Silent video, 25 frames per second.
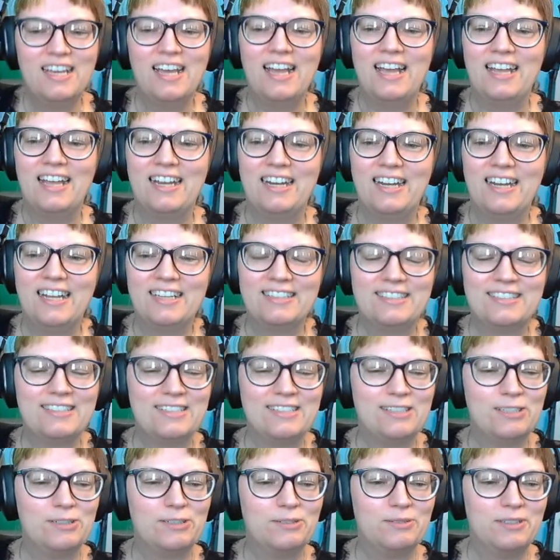And it has to
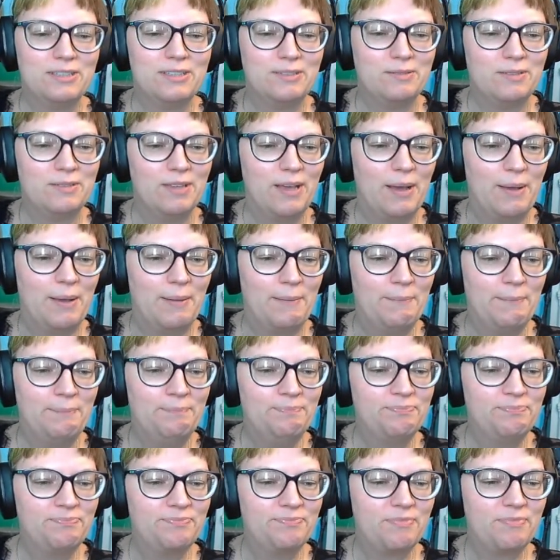do with
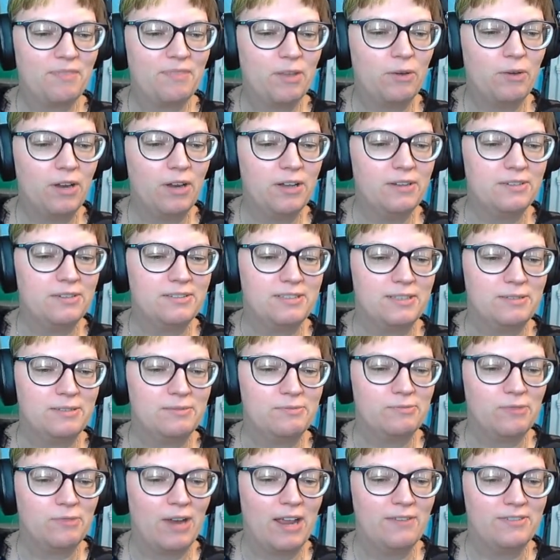crows
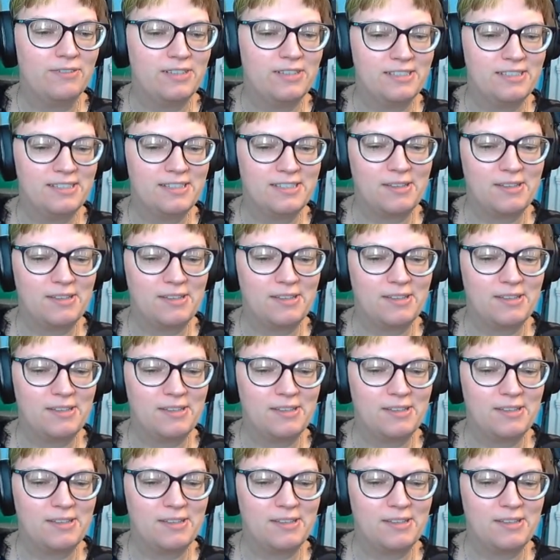and ravens.